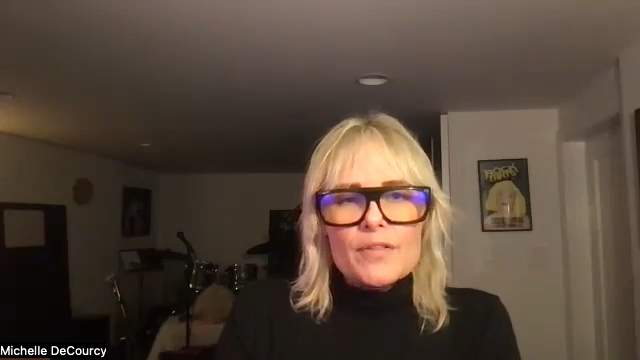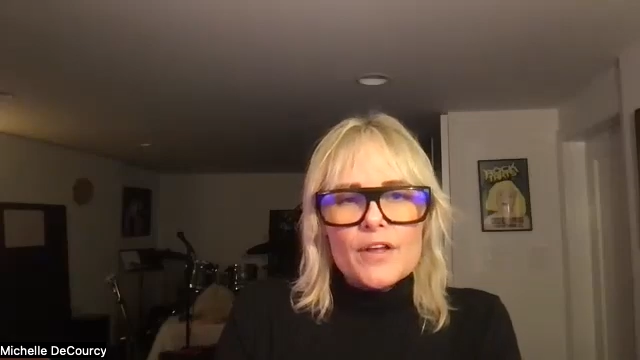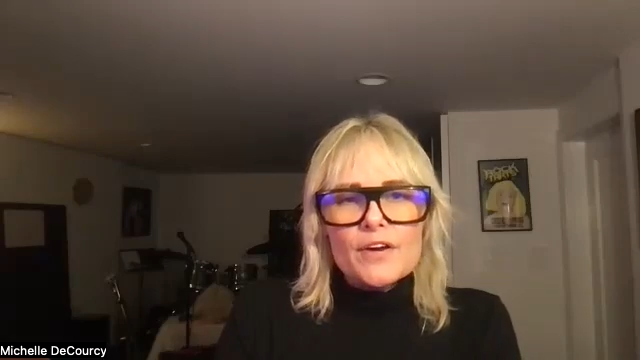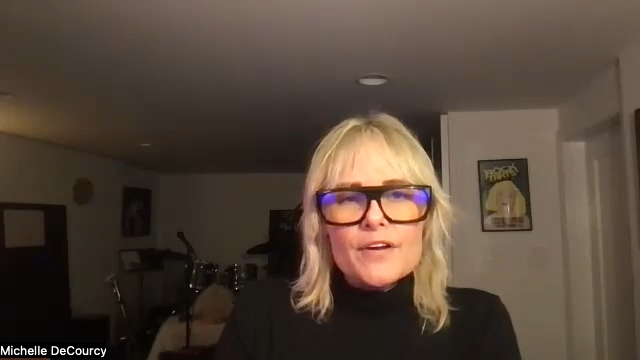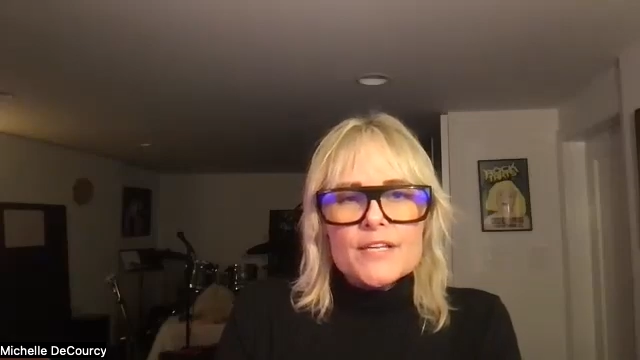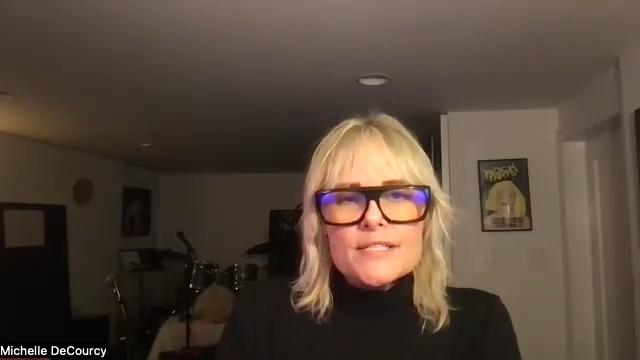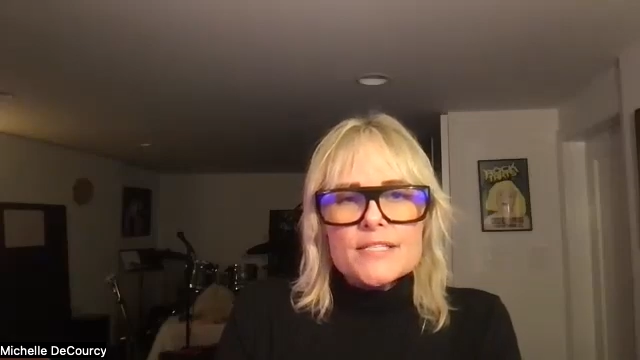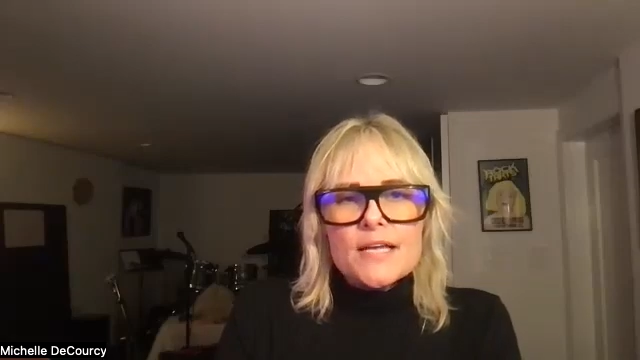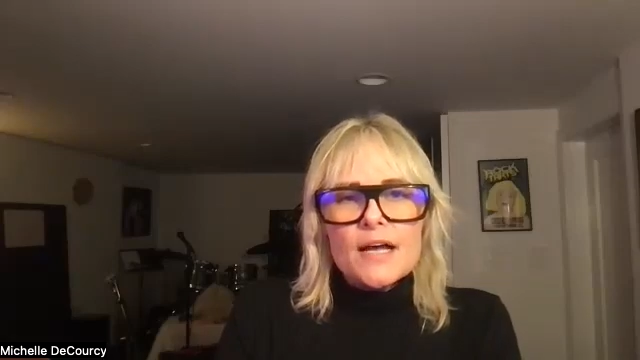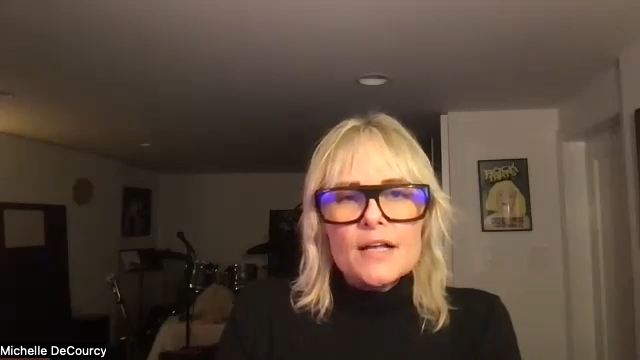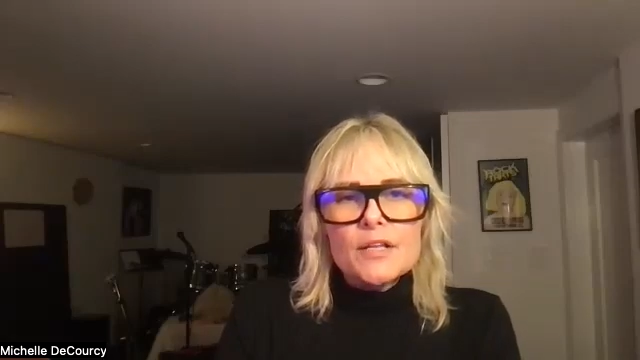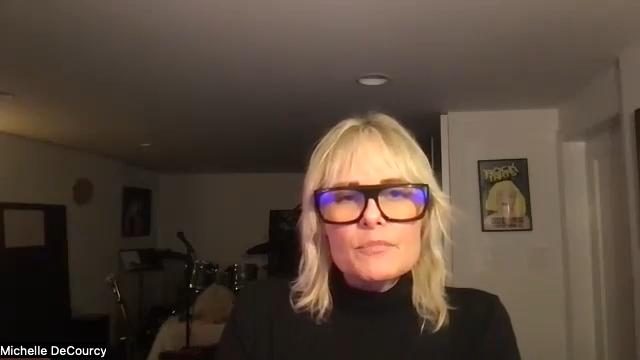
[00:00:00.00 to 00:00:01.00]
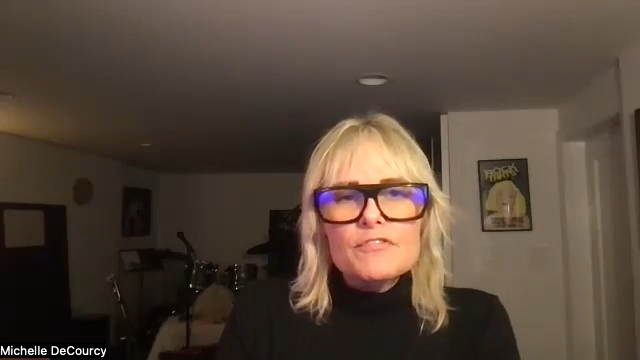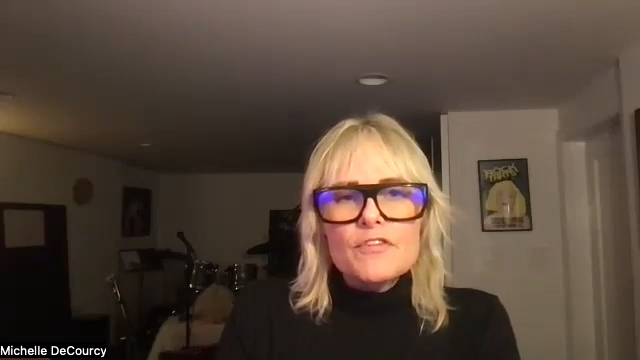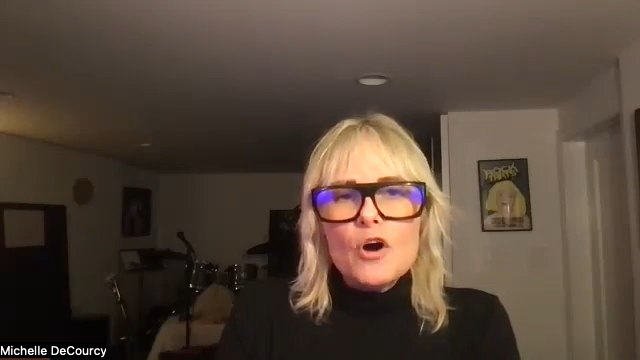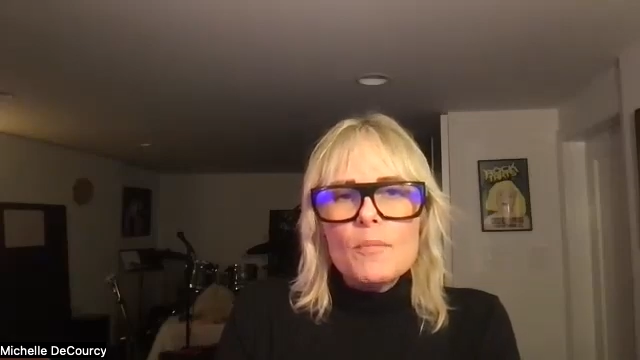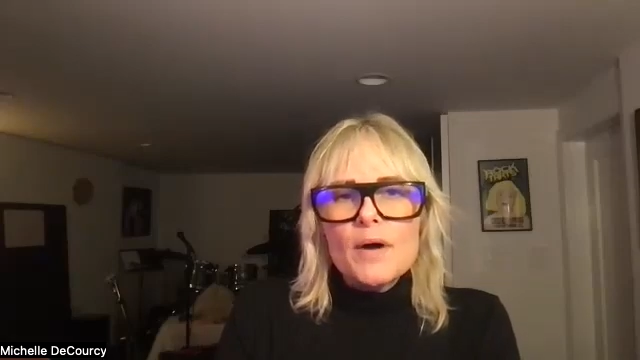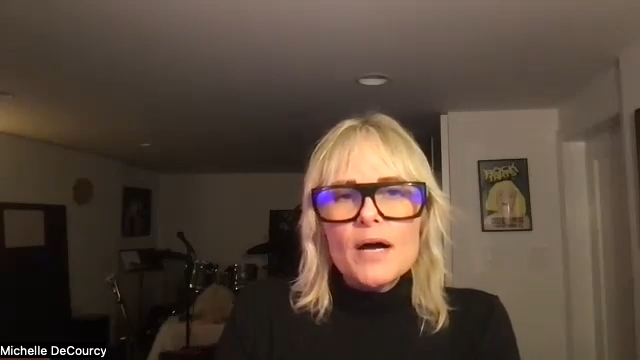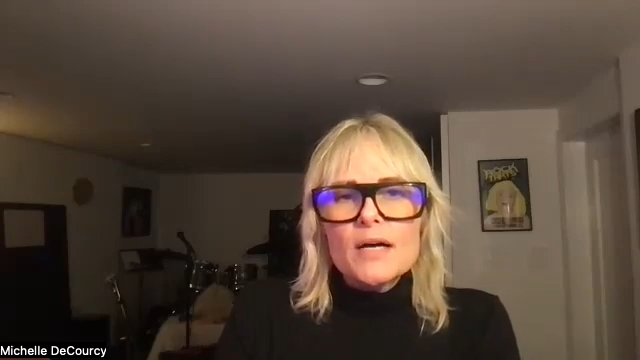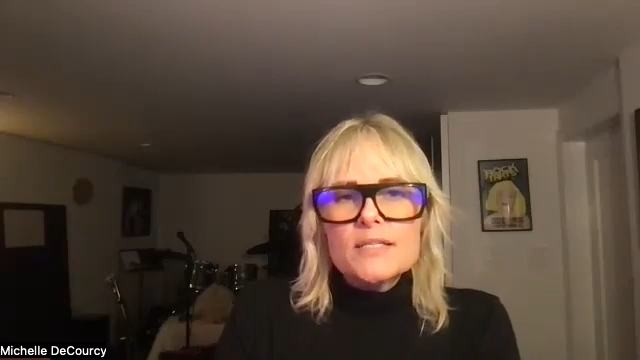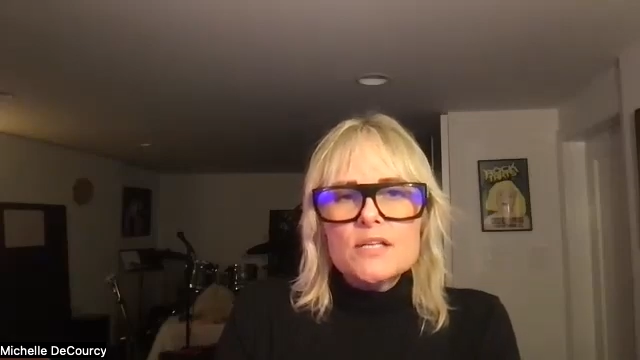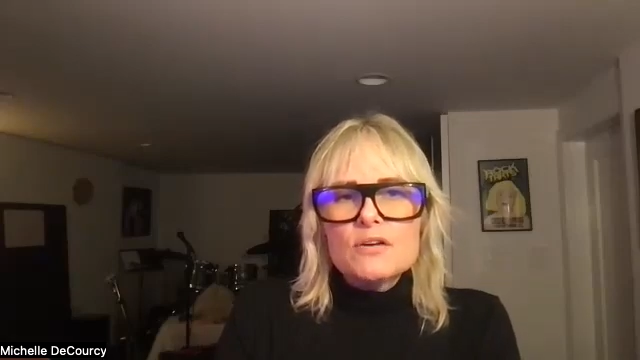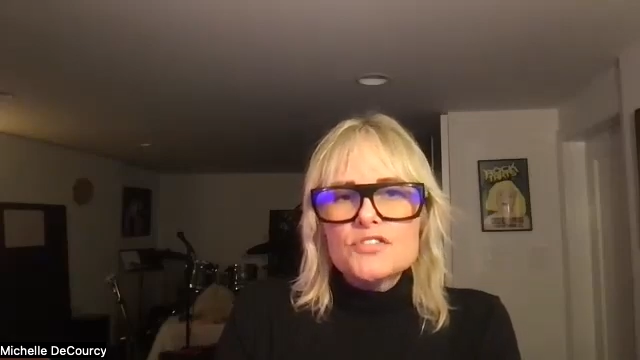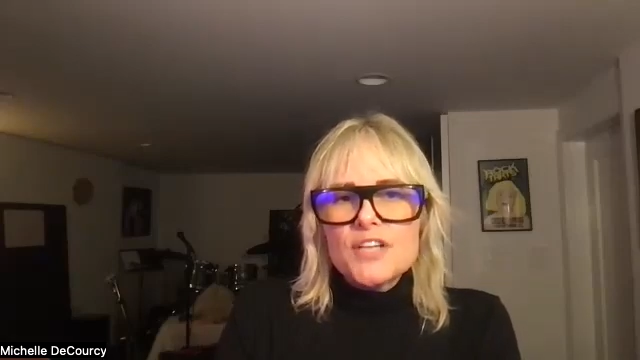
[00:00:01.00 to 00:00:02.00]
there is a lymphoma
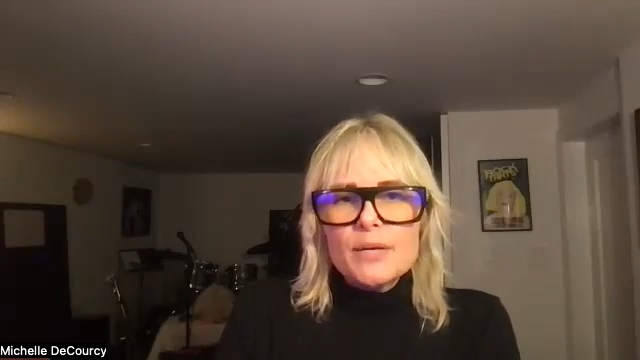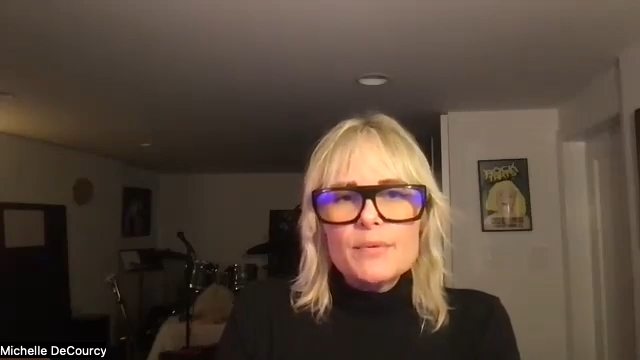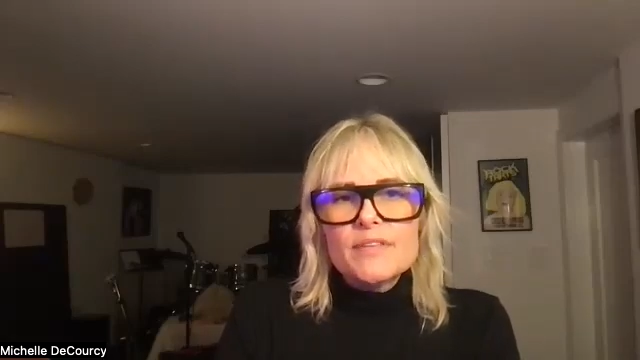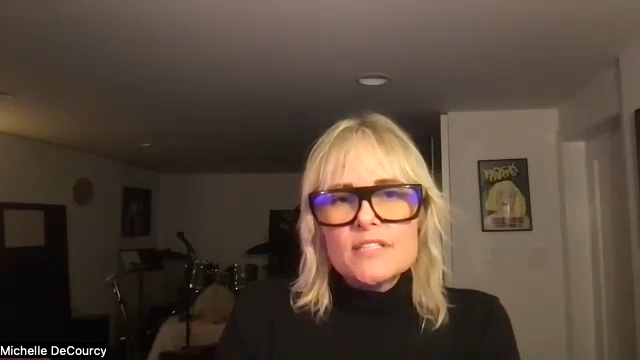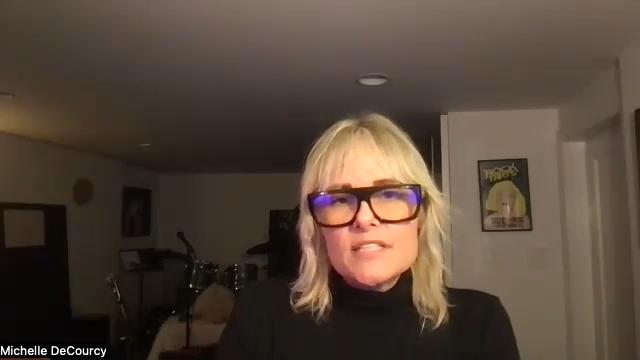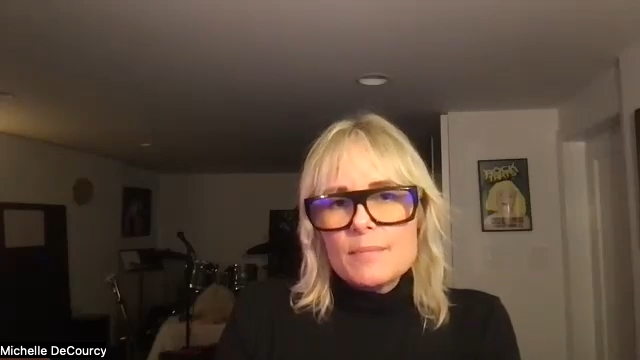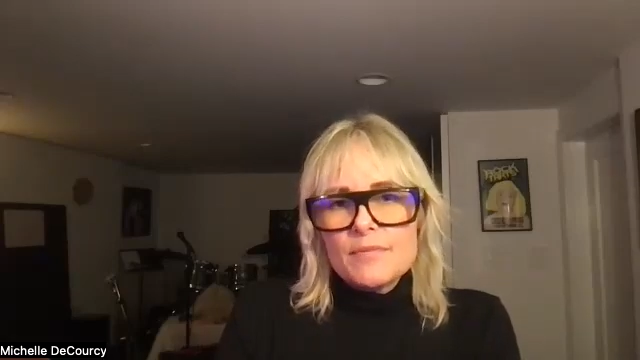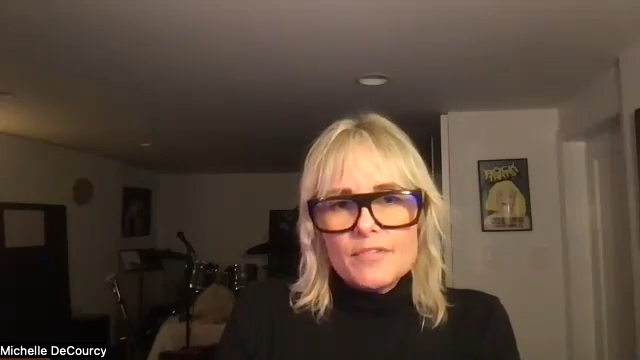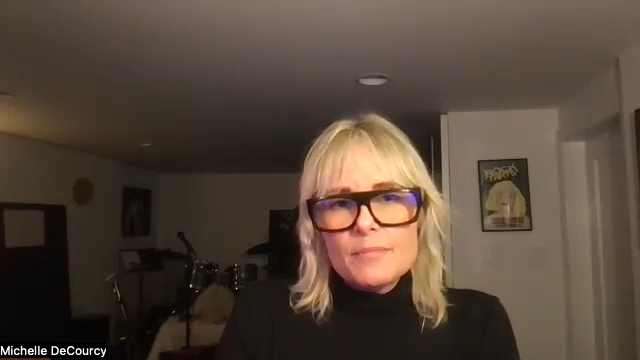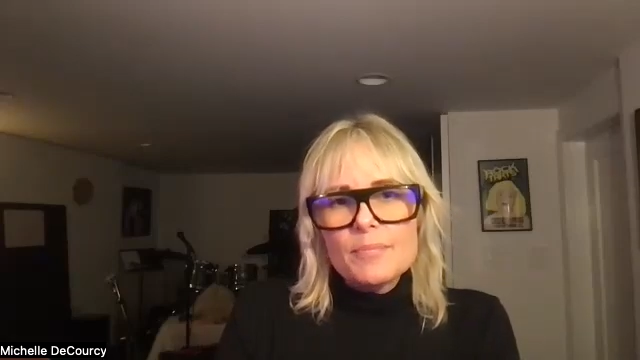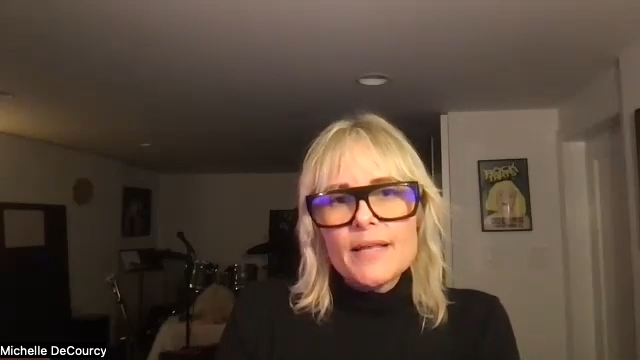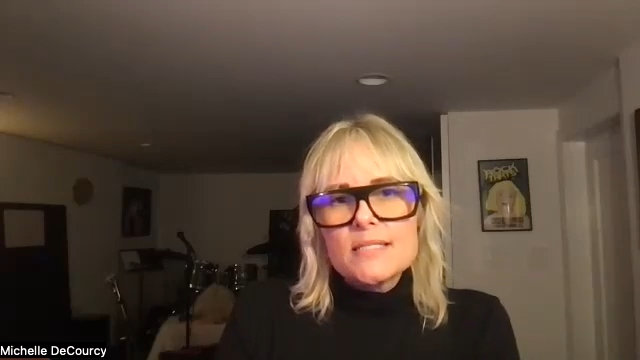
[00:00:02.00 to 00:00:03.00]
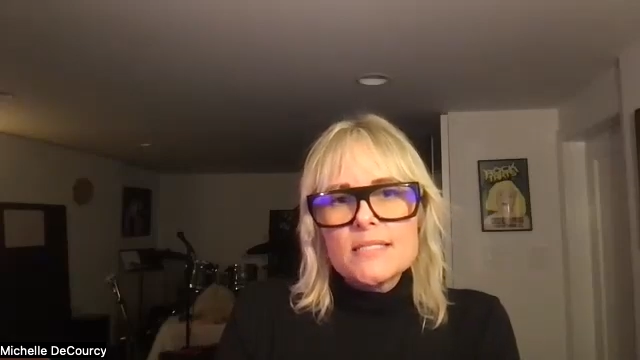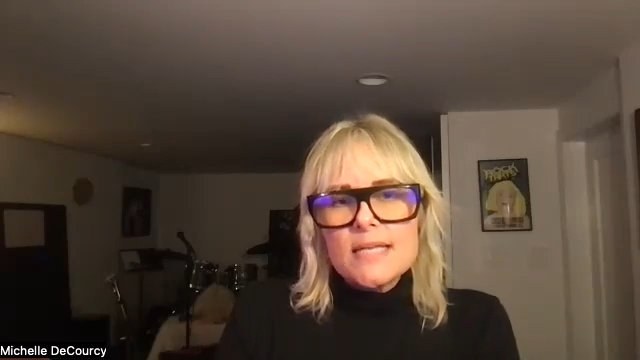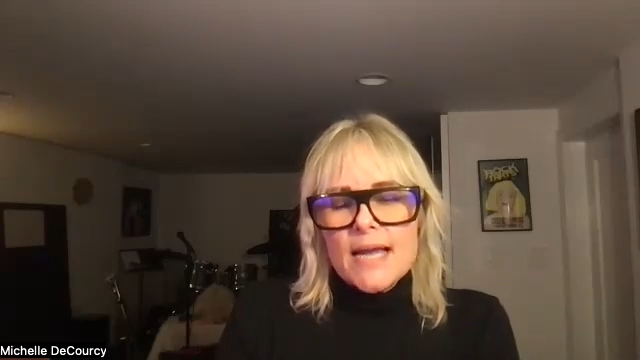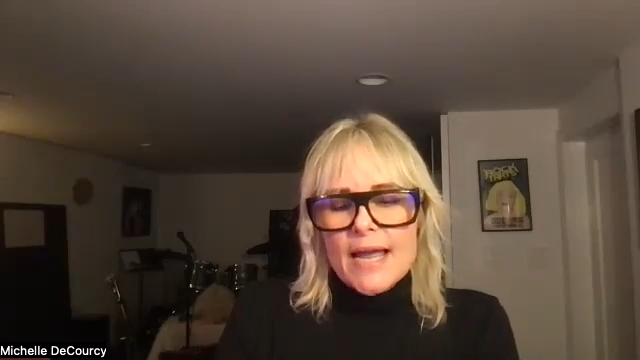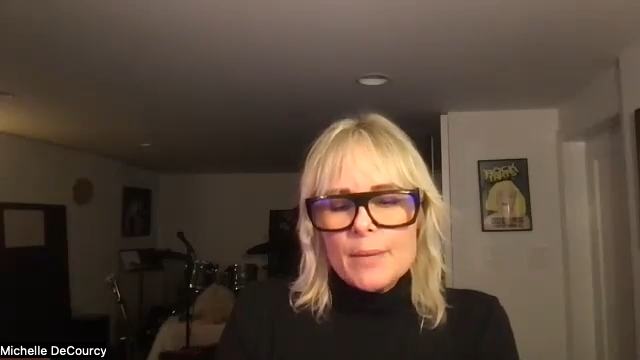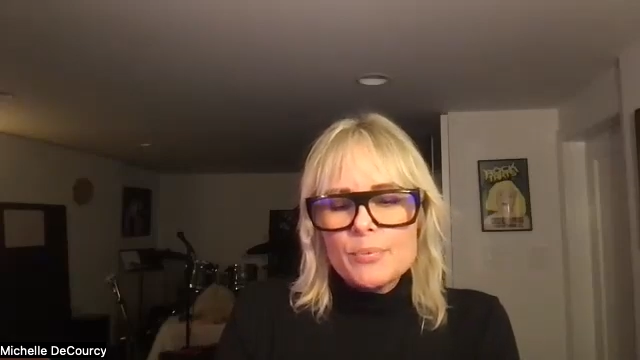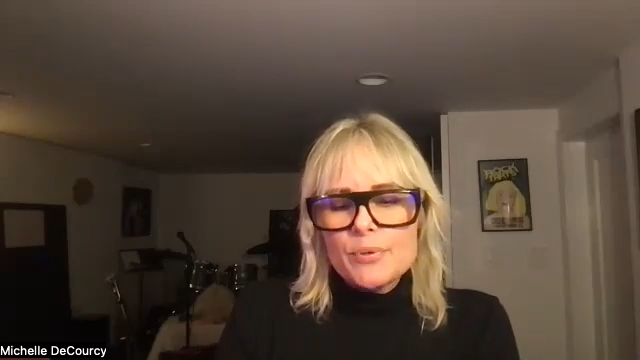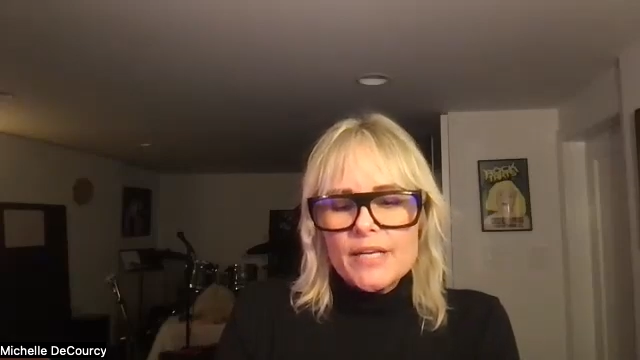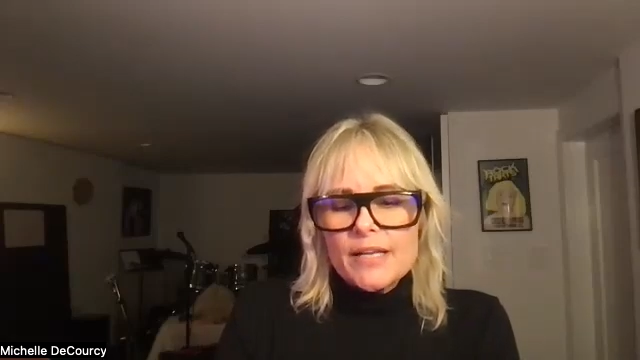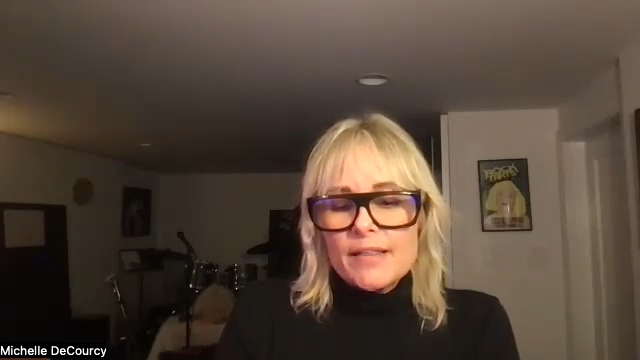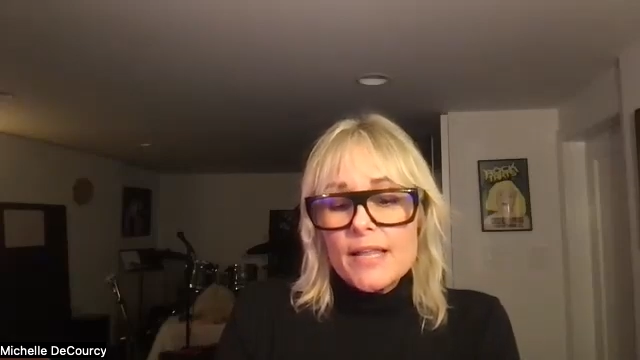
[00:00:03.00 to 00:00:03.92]
associated with the type of implants that I had put in,